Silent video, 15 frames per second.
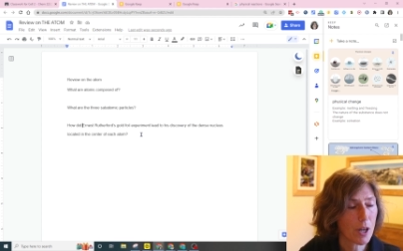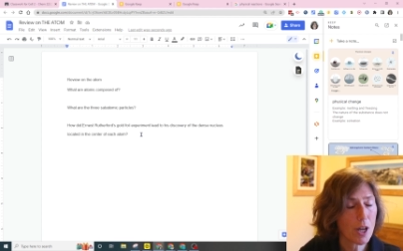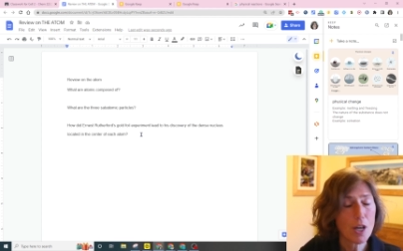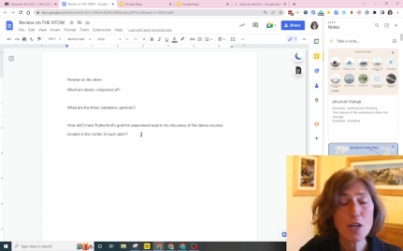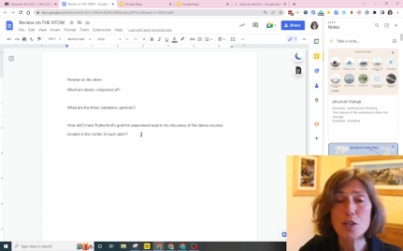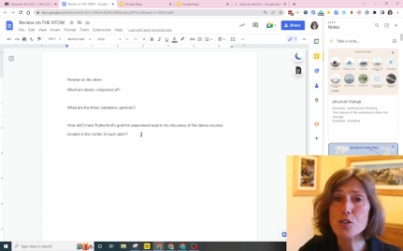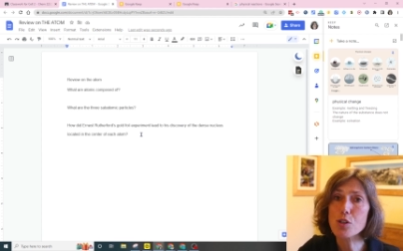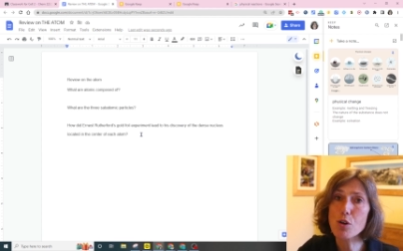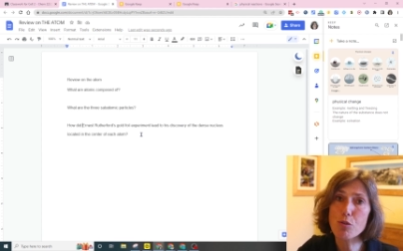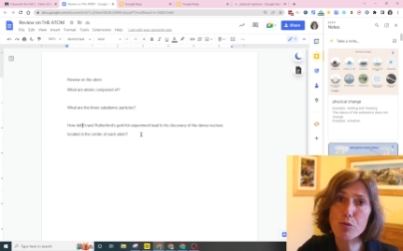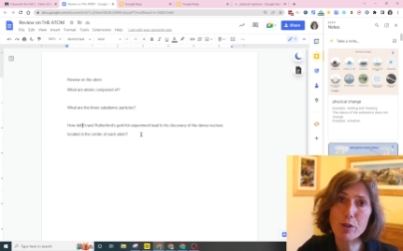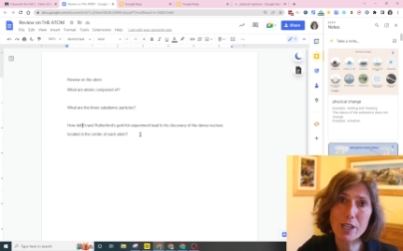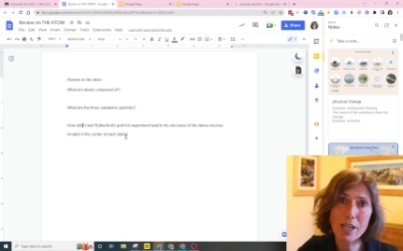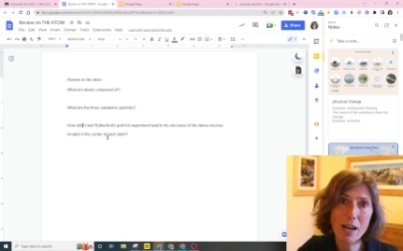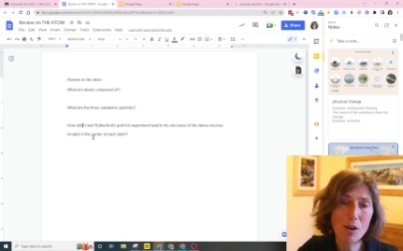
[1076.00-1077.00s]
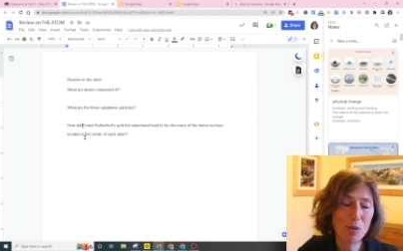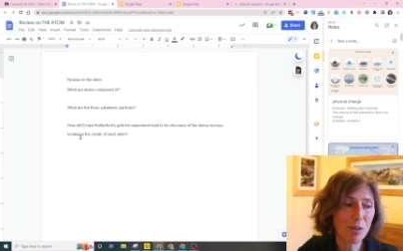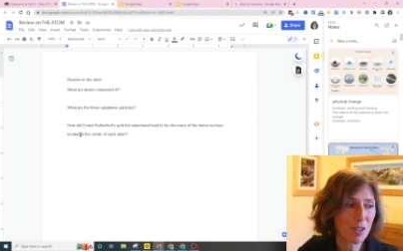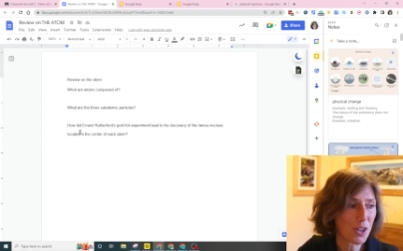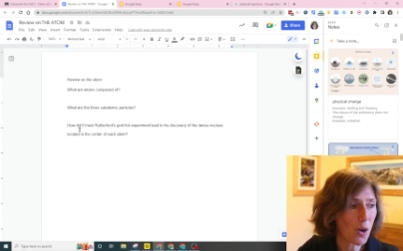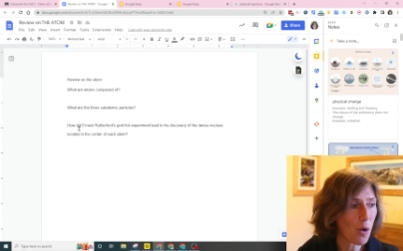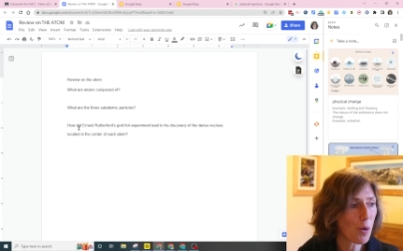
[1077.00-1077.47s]
So, if we now
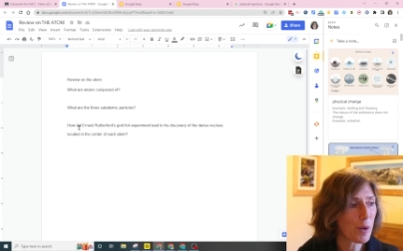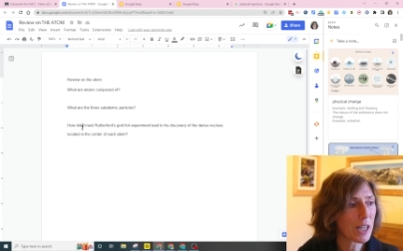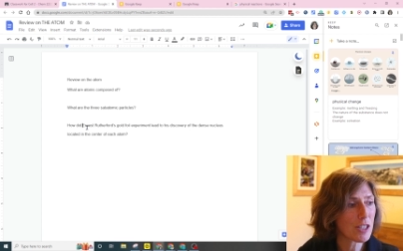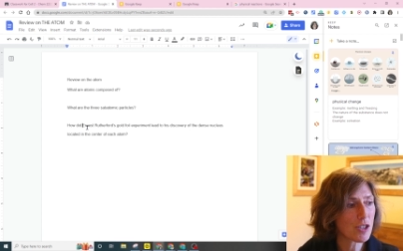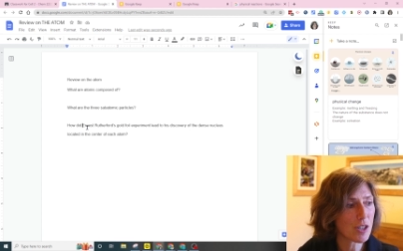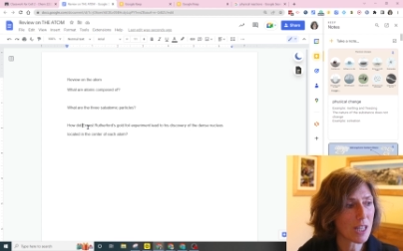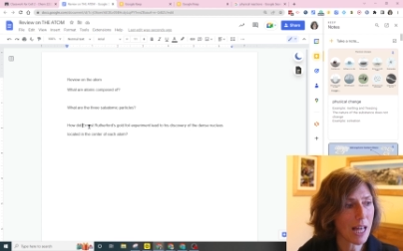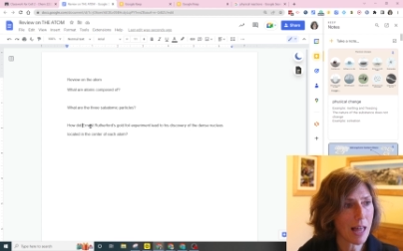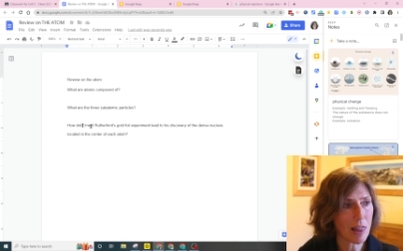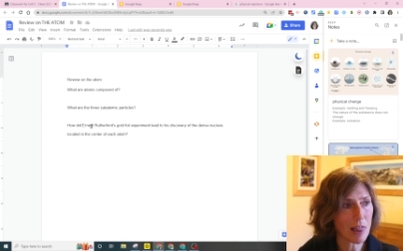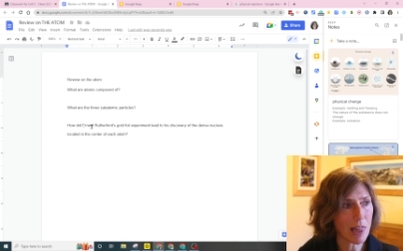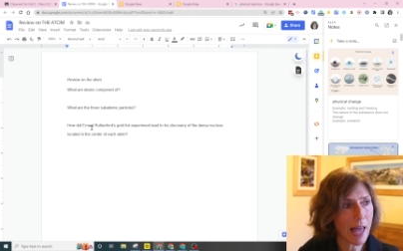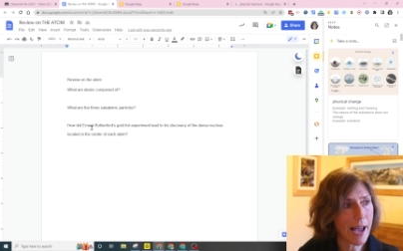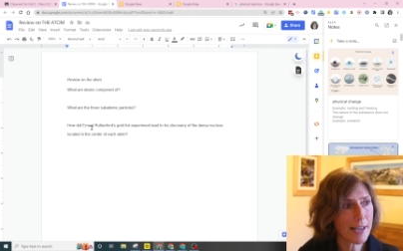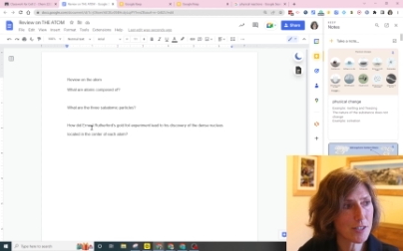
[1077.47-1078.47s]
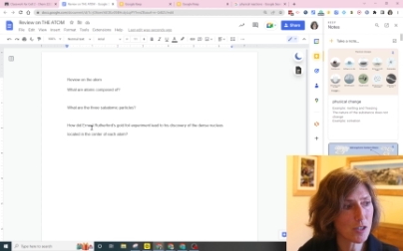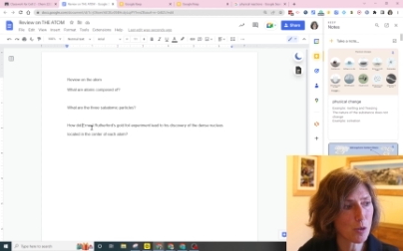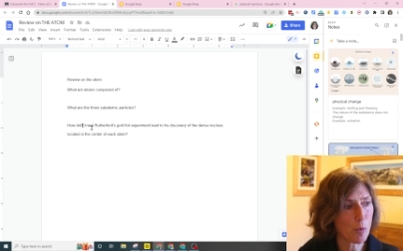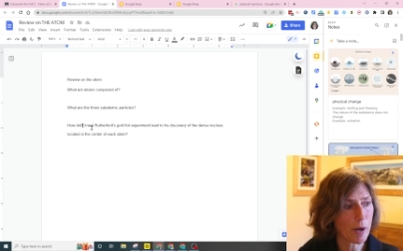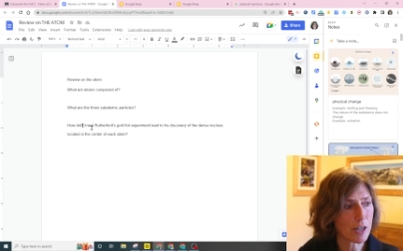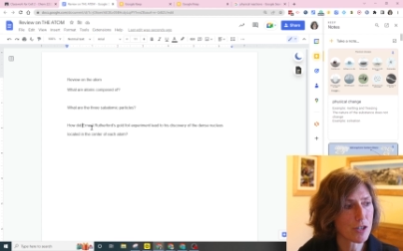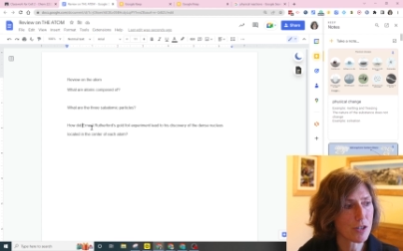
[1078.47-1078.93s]
go into that last
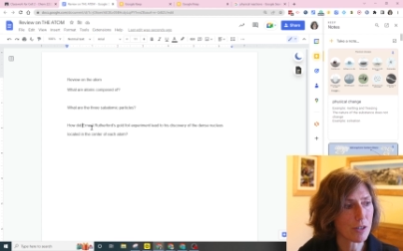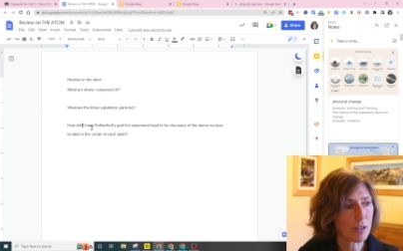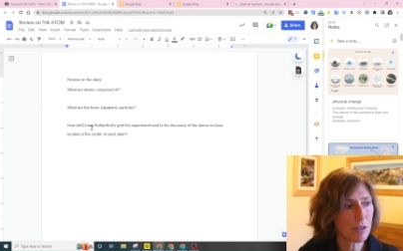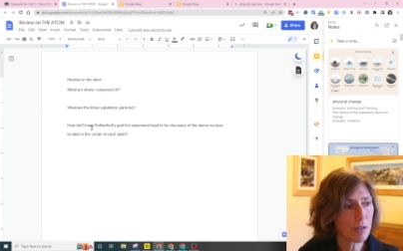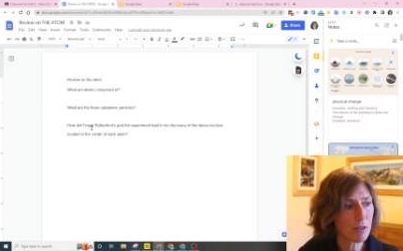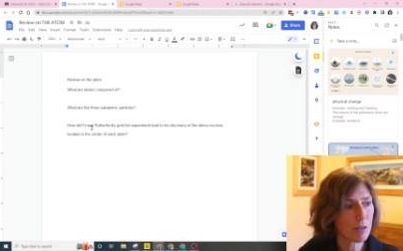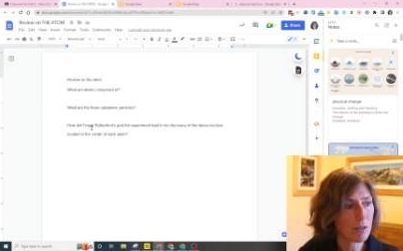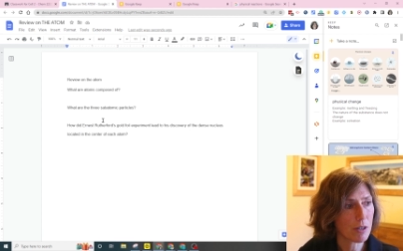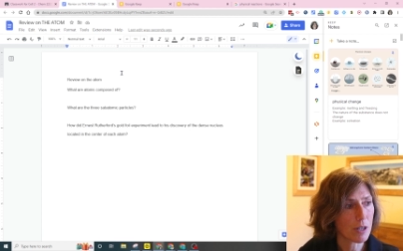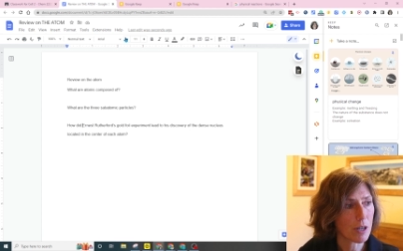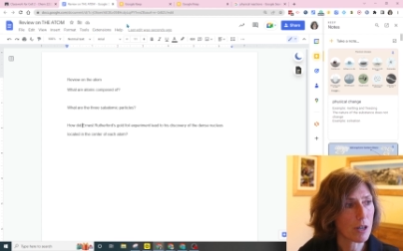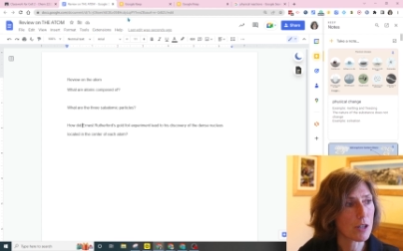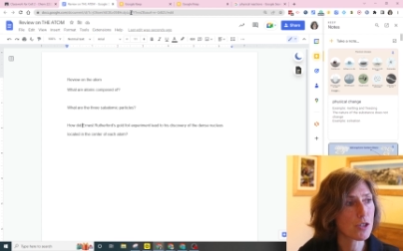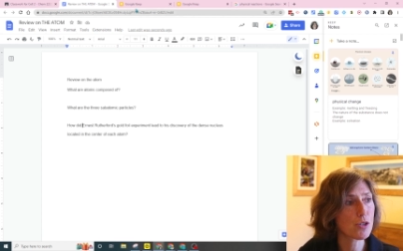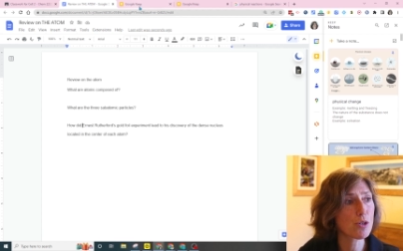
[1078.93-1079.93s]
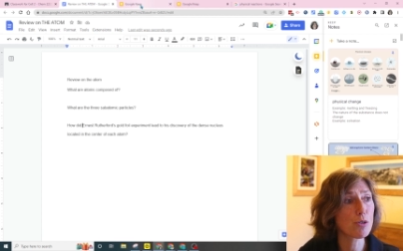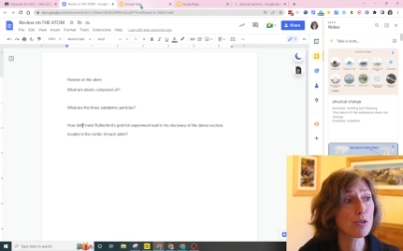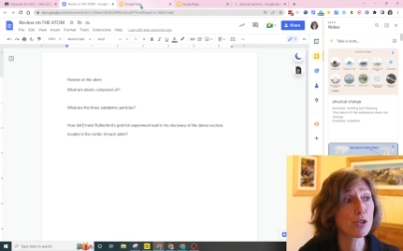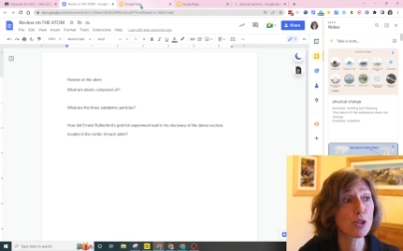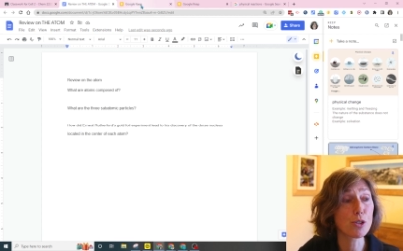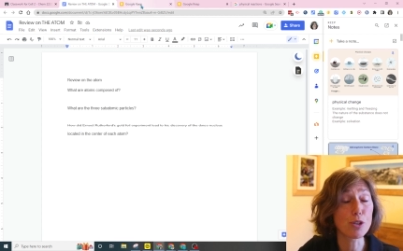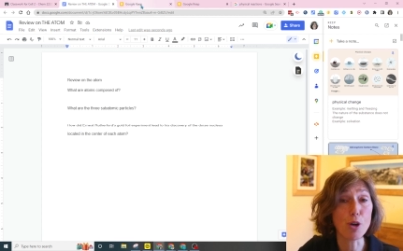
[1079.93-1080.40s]
question, a
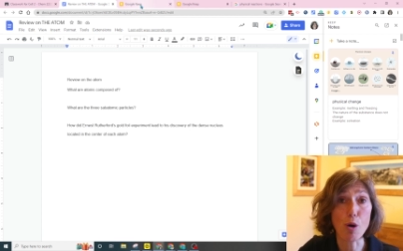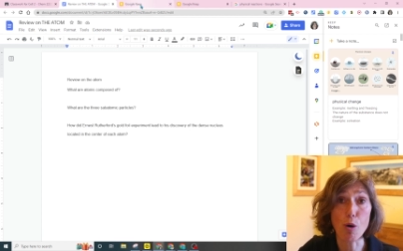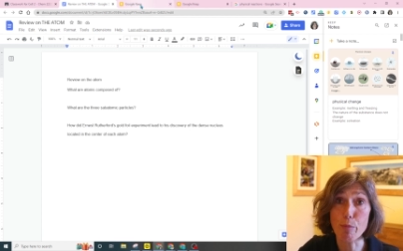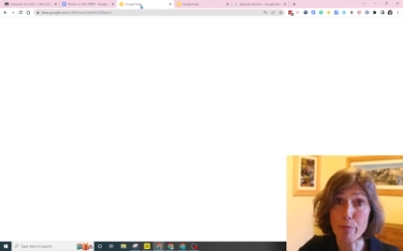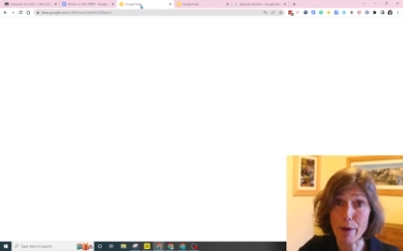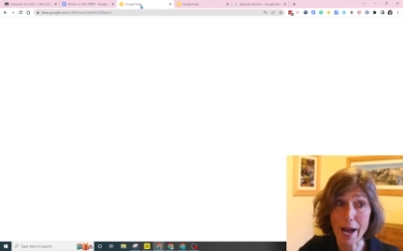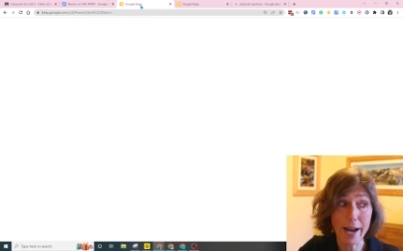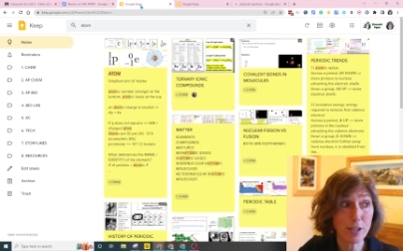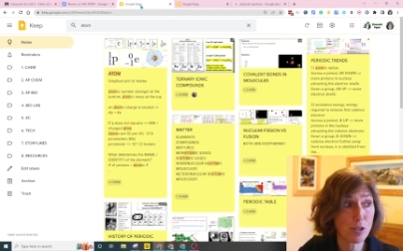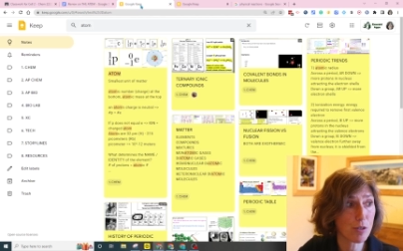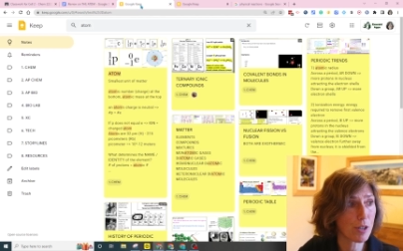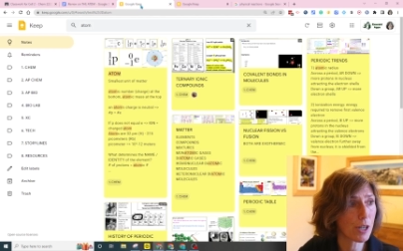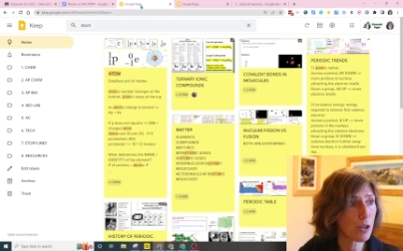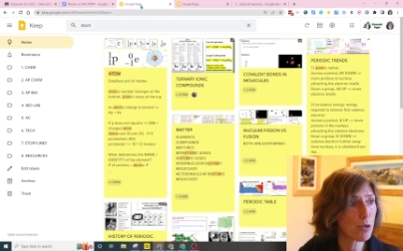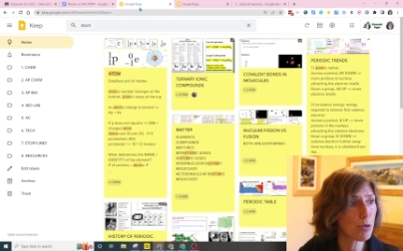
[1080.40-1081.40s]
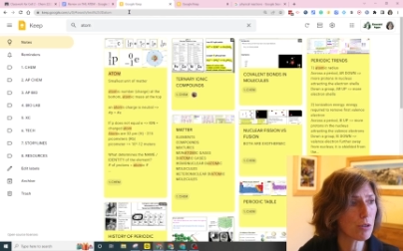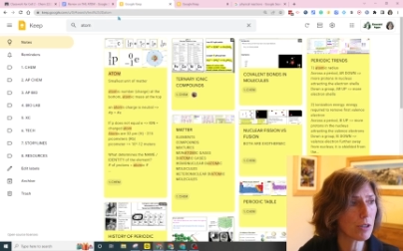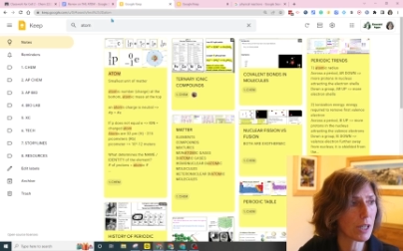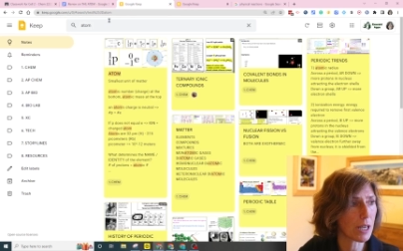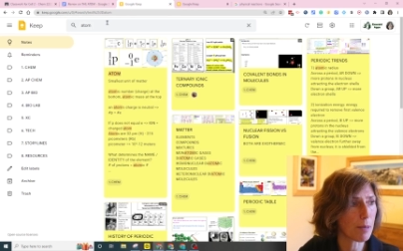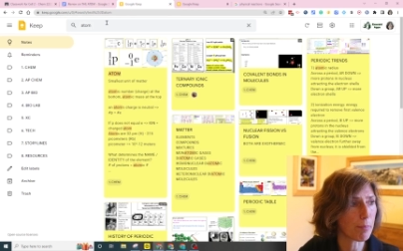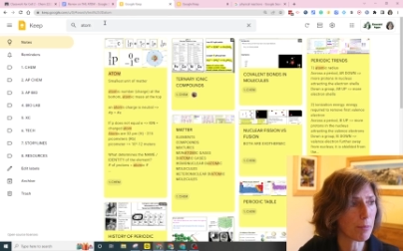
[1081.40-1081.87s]
student could go back to their Google
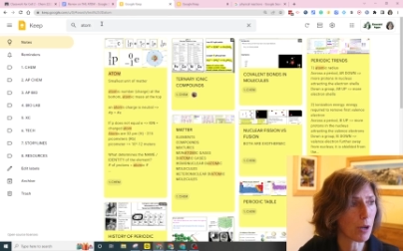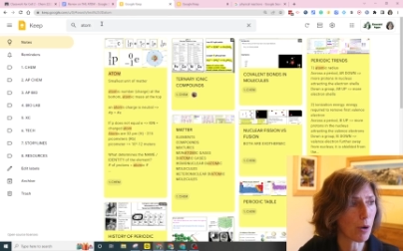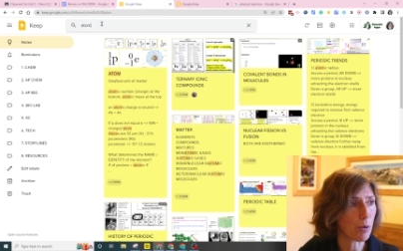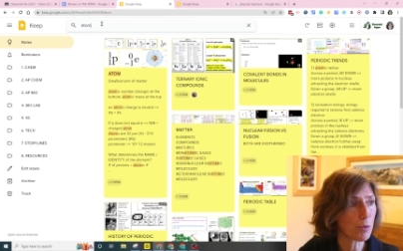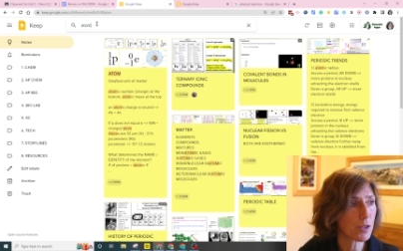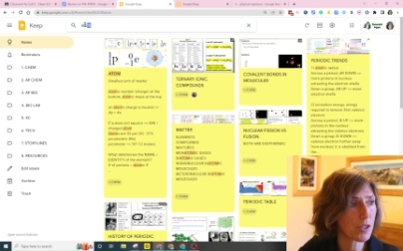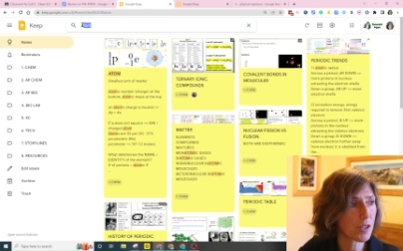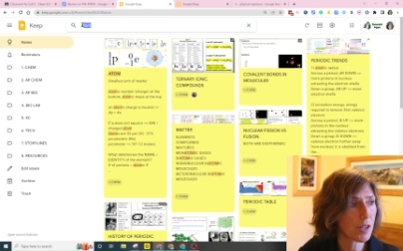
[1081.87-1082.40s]
Keep notes